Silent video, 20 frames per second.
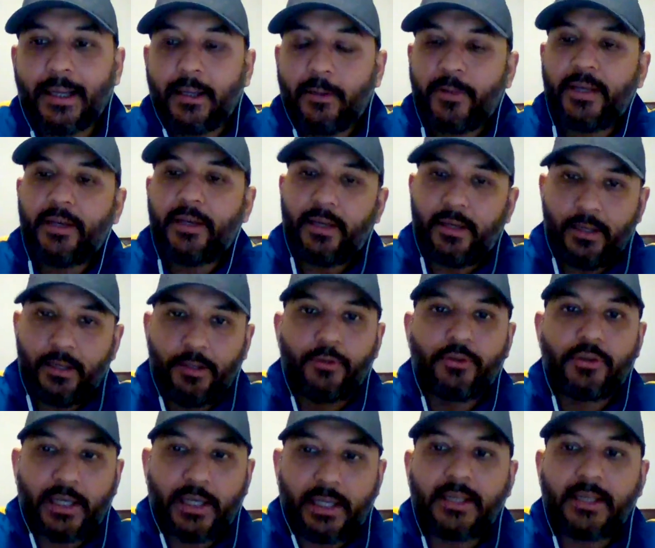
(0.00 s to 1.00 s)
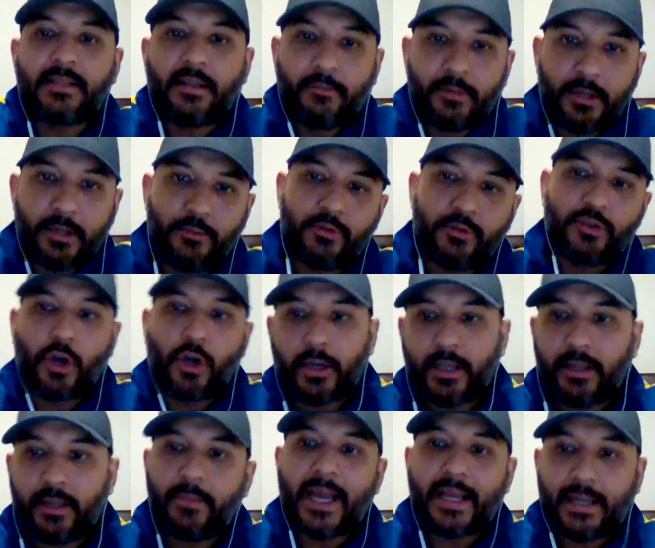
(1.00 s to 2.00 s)
when usually he's the one who's
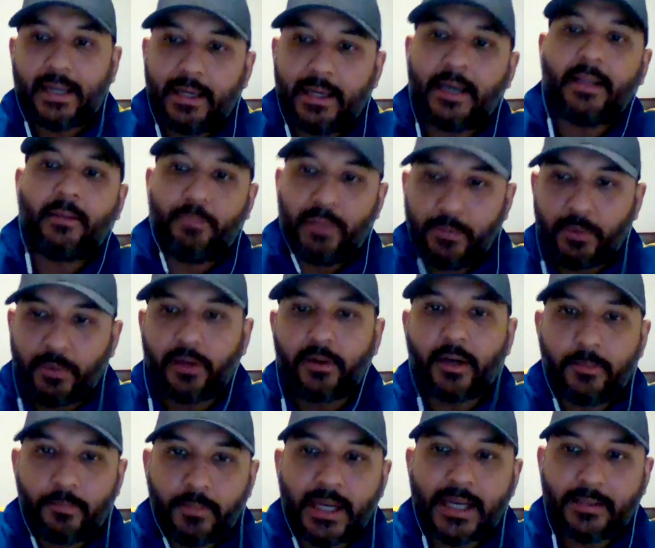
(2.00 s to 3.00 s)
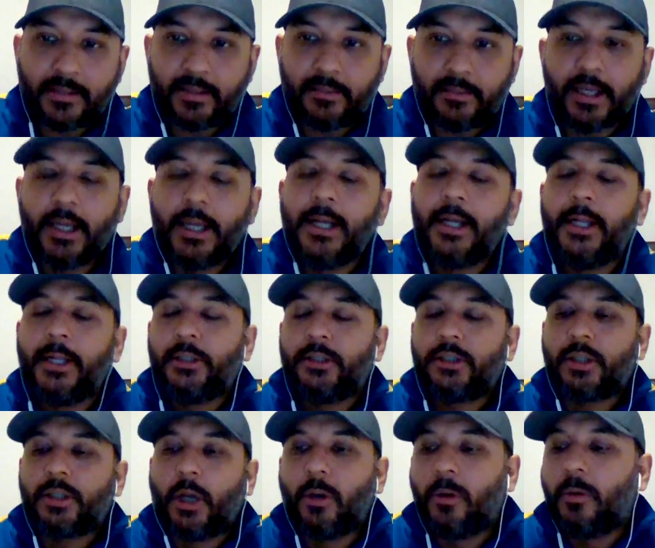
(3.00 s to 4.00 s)
jogging back and letting people run past him.
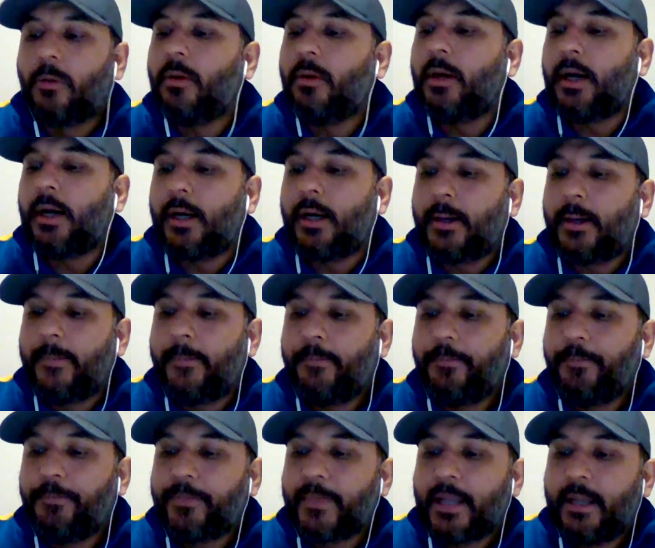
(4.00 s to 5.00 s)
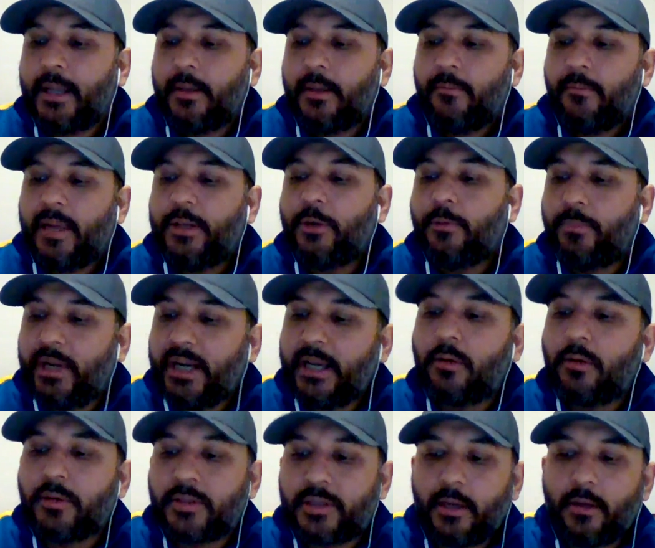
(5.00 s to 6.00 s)
So, when you bring
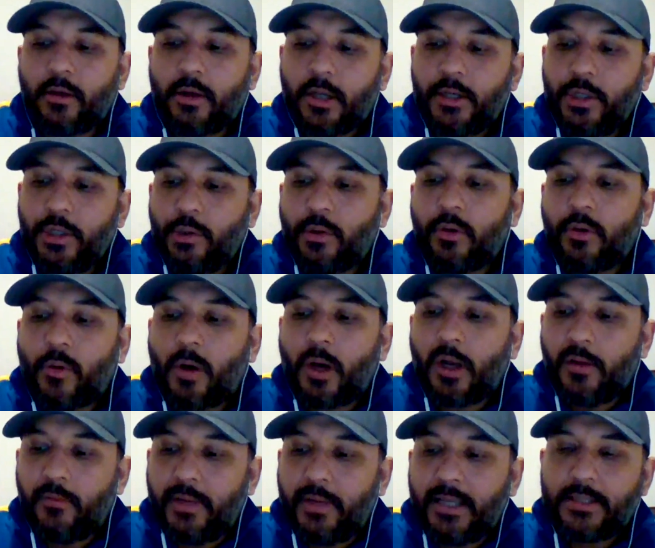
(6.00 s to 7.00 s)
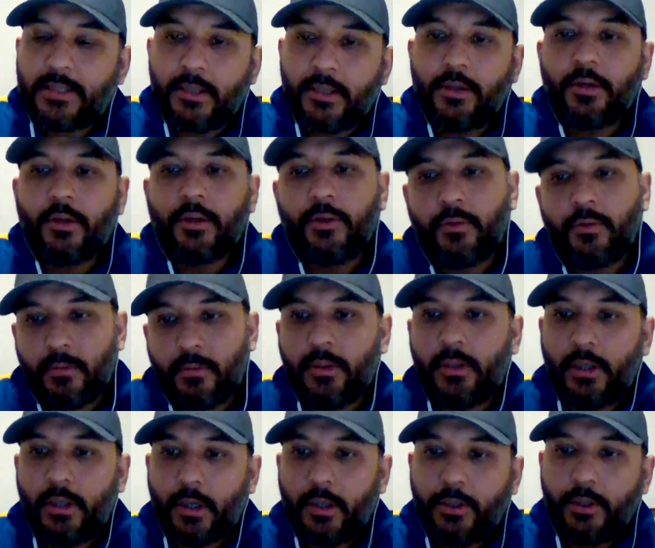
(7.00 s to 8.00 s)
Ozil on, you always,
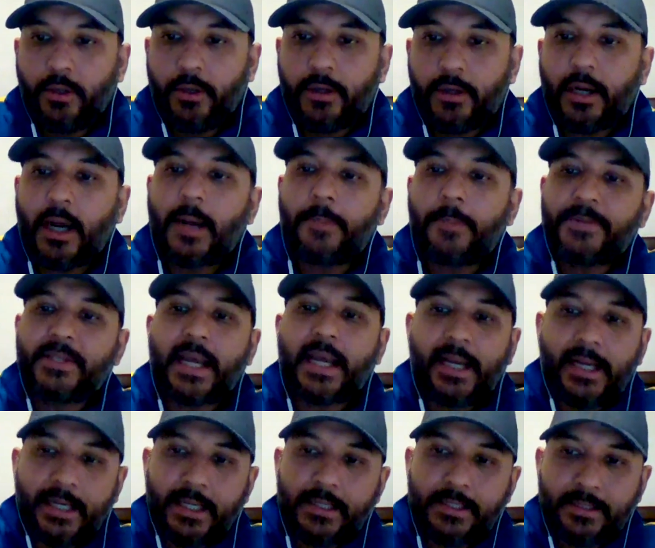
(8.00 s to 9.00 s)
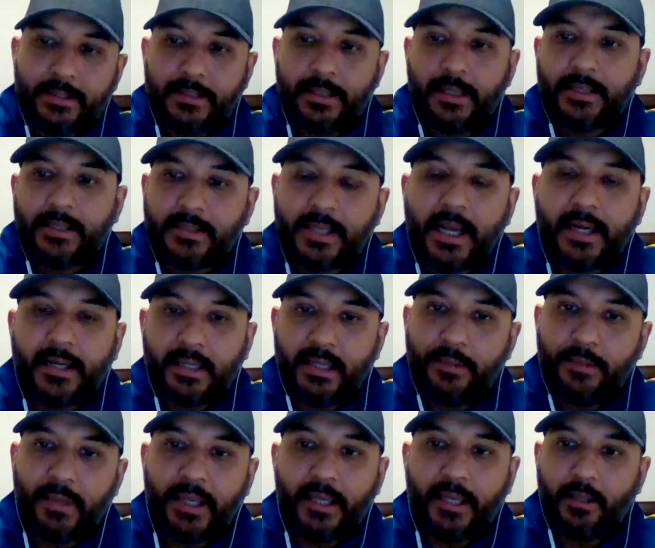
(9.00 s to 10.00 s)
your upside is that he
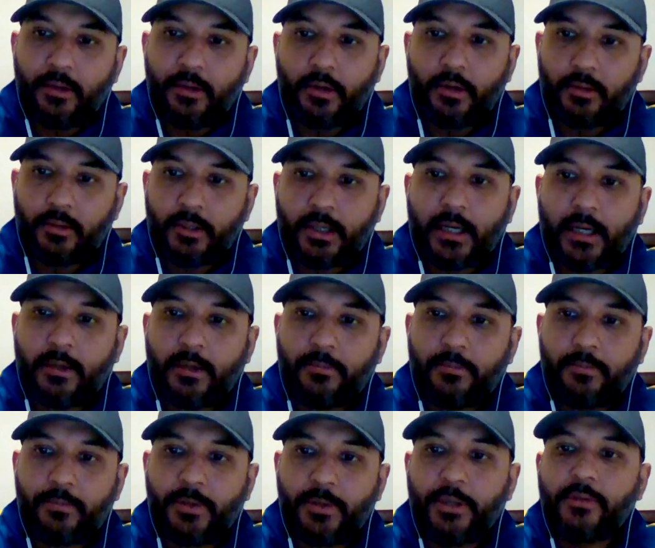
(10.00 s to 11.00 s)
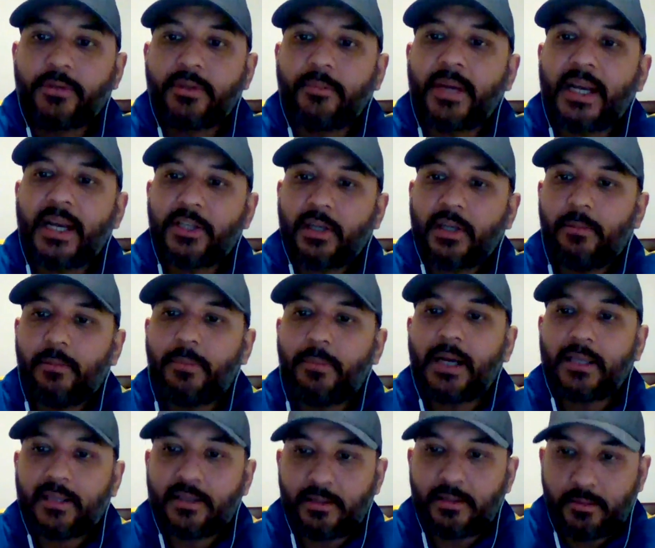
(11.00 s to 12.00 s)
may, kind of produce a magical
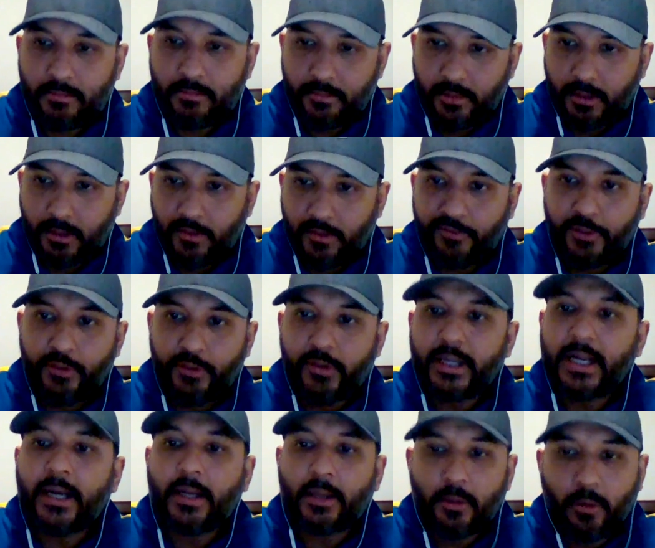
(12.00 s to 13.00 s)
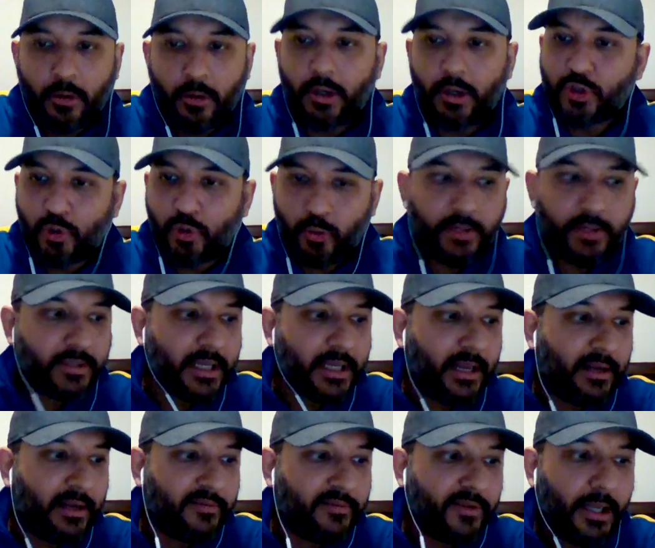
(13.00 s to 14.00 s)
pass for you to get a goal or score
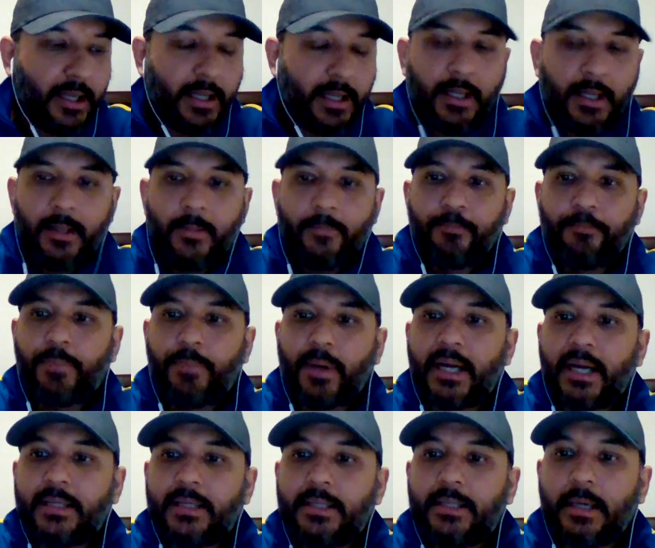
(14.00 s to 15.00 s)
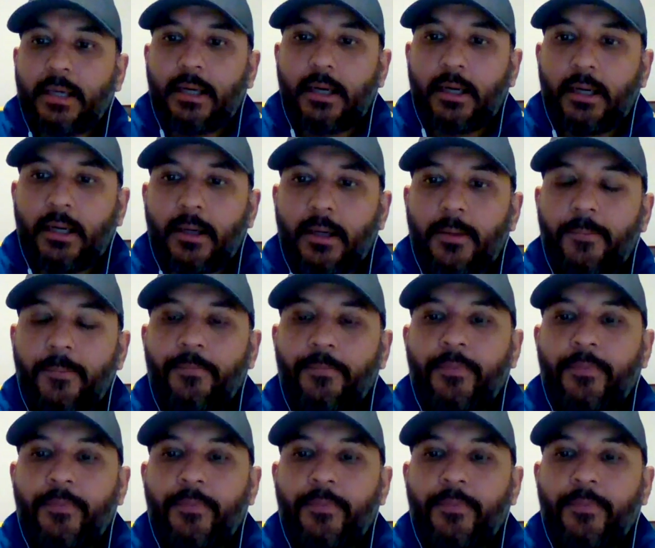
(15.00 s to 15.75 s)
himself. But the